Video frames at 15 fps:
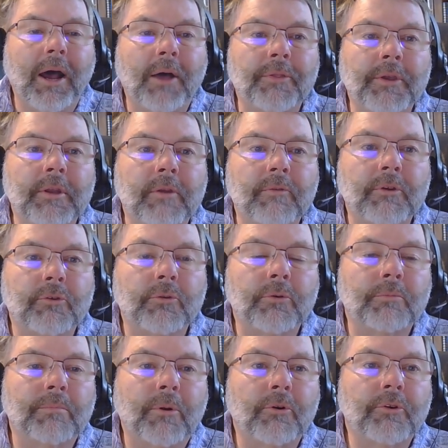The individual
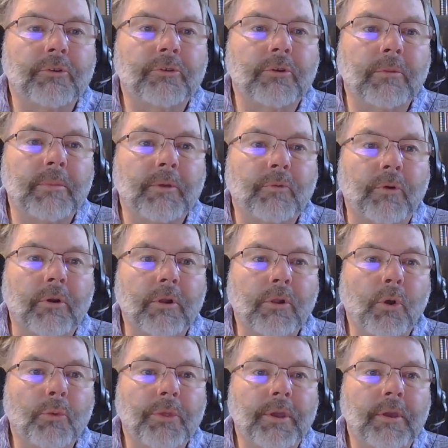purchase could be for
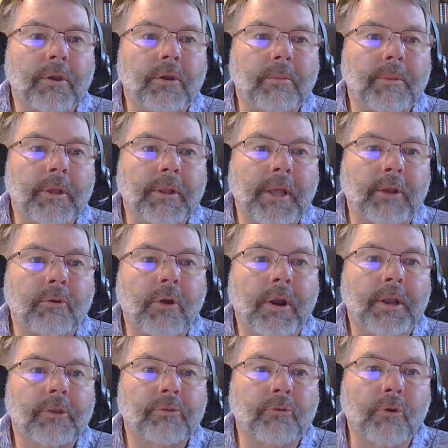clothing, it could be
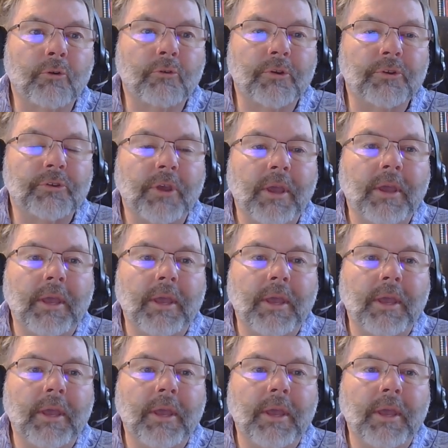electronics, groceries,